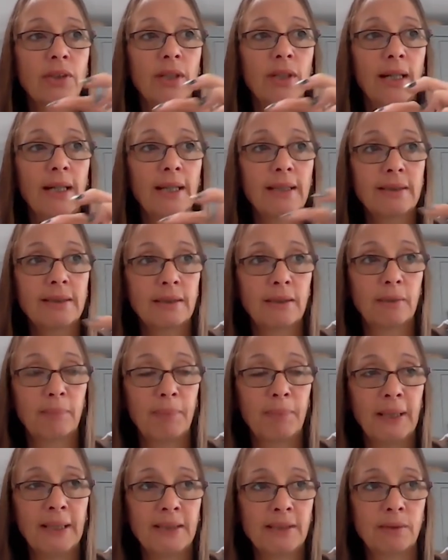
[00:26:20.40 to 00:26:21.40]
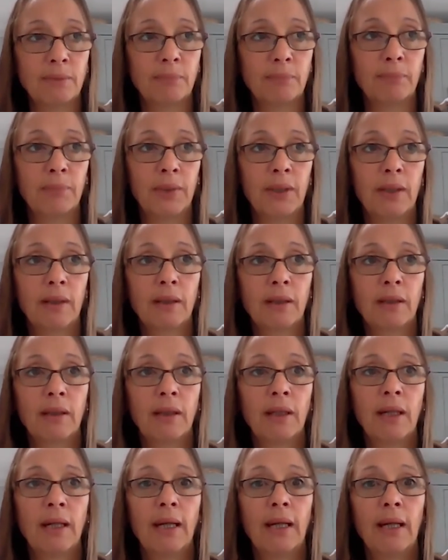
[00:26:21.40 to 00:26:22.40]
It also has the
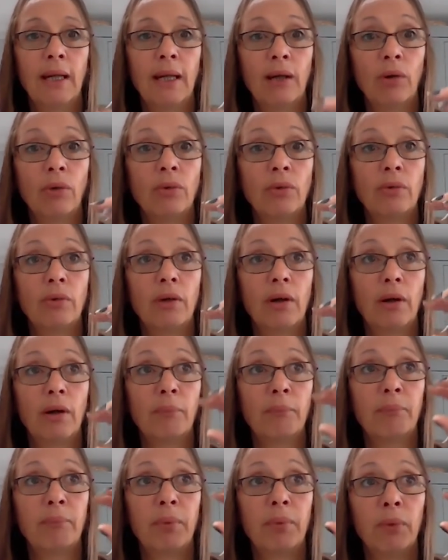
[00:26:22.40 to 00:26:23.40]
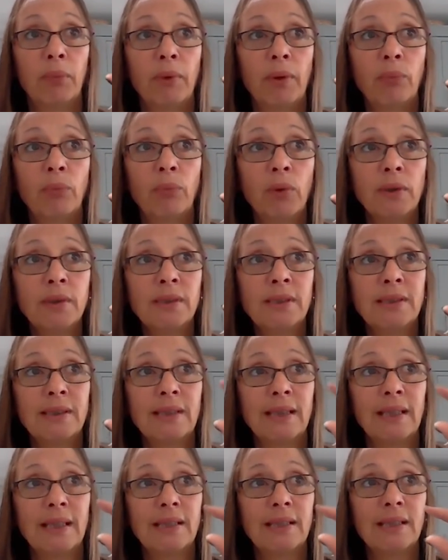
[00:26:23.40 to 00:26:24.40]
Battenberg. But we wanted
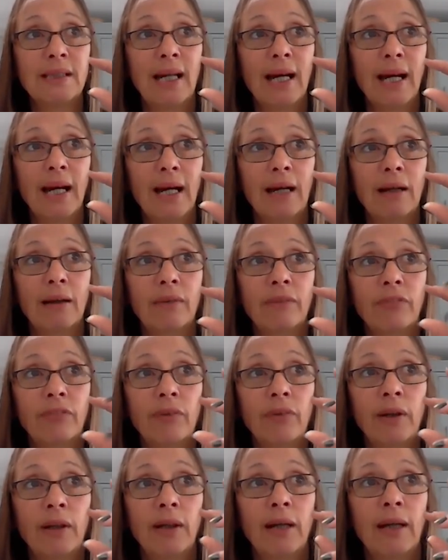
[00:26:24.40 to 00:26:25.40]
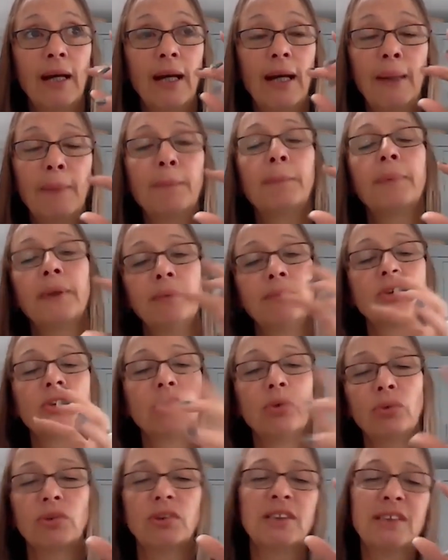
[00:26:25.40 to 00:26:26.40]
it to have emblems or
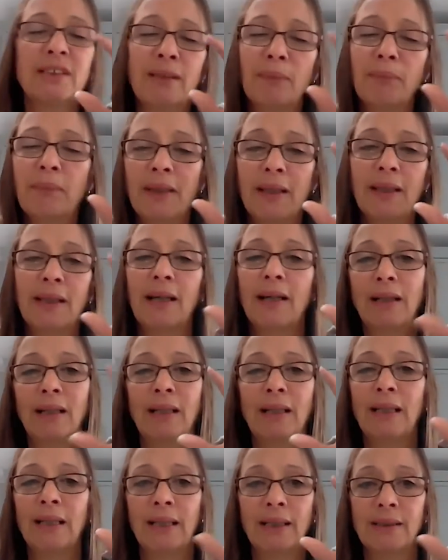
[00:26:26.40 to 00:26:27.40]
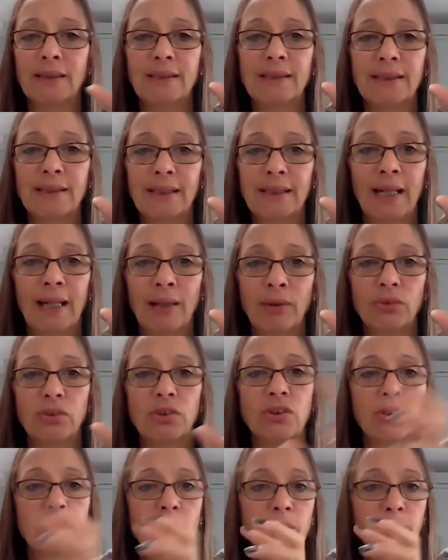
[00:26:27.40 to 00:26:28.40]
something that linked
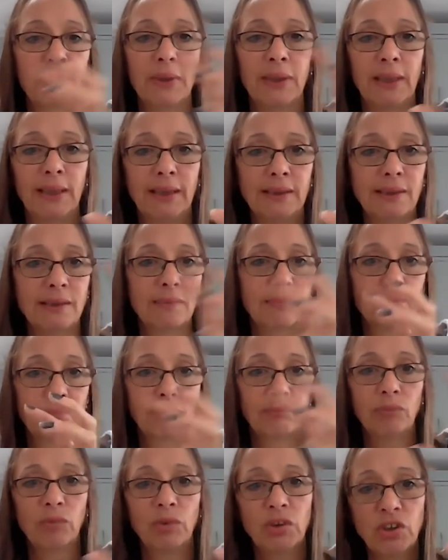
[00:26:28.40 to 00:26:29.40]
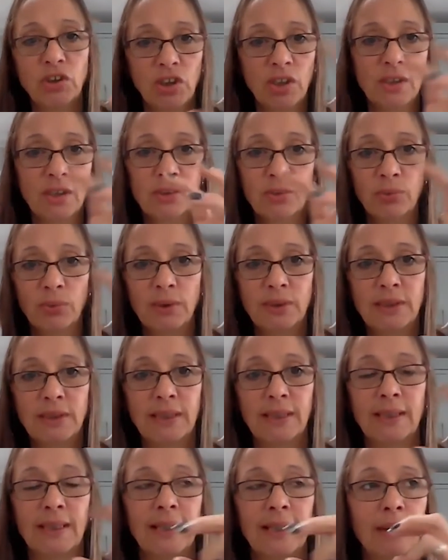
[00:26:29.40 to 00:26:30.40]
scouts to police. We just
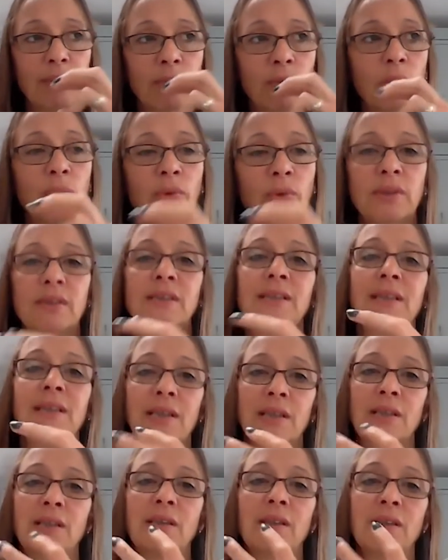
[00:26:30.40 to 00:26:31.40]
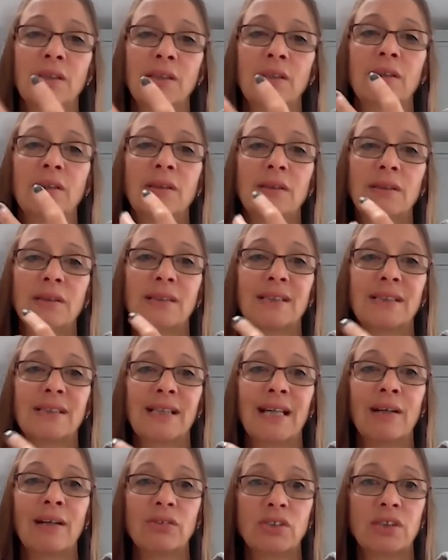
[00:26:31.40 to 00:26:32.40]
wanted that, and we wanted the
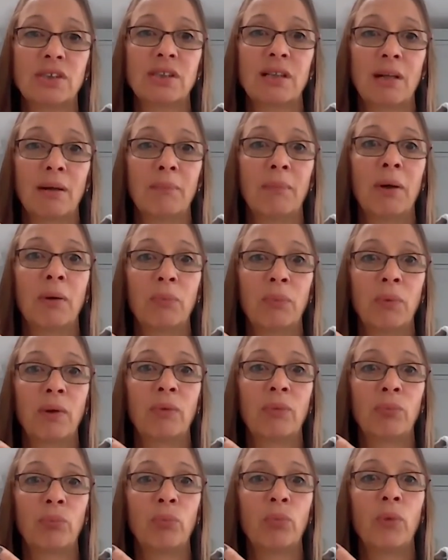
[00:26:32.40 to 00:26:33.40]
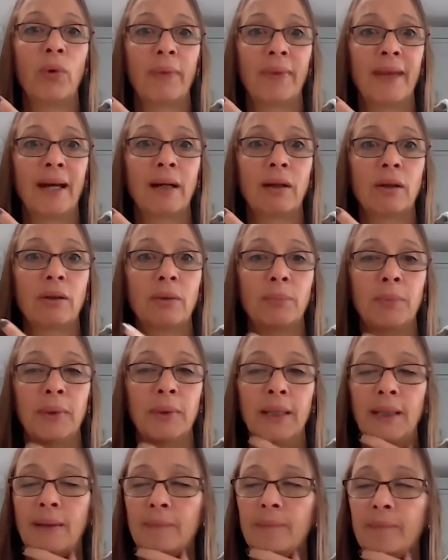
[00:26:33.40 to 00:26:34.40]
scouts to come up with what that could be.